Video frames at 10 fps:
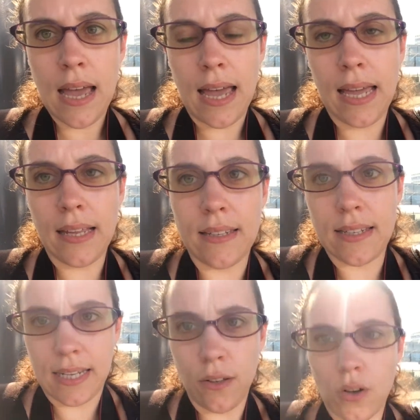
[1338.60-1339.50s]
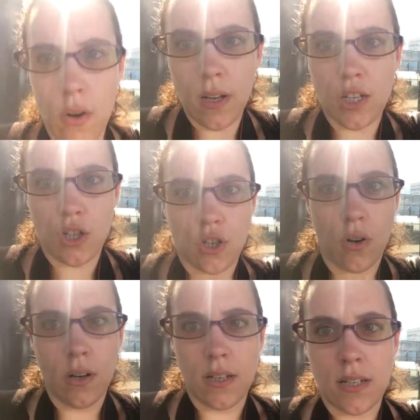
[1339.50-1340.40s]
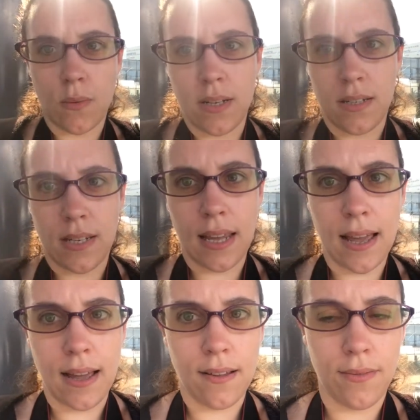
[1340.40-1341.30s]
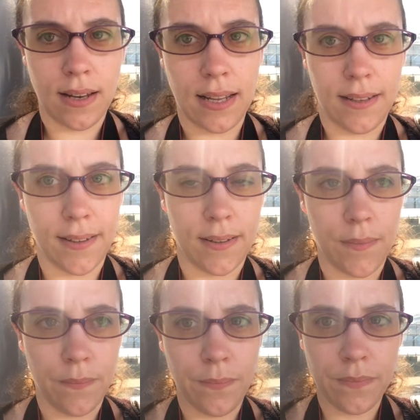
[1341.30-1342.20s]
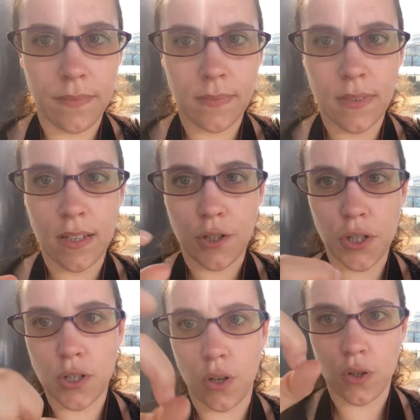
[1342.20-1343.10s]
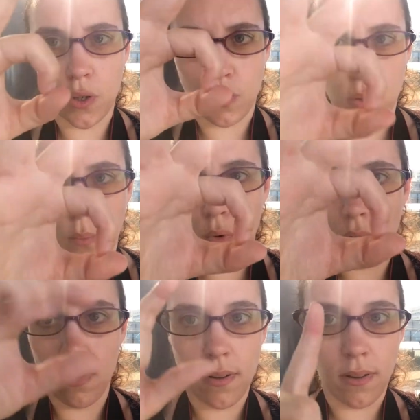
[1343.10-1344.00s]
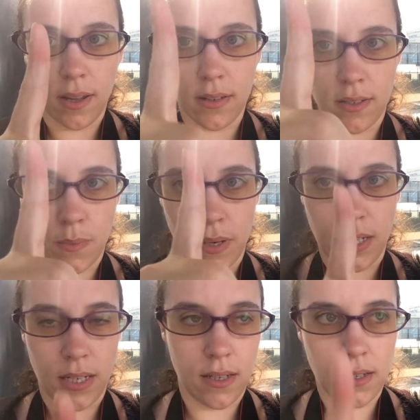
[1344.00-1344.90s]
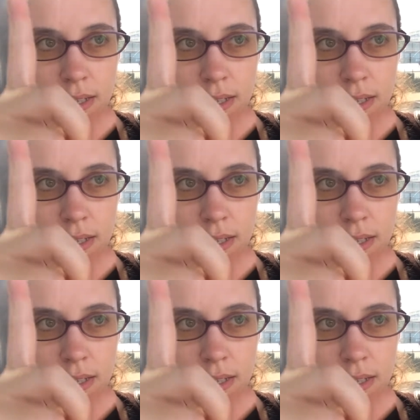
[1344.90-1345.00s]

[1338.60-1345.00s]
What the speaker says: And Nendoroid joints when they have like just the ball and the spike.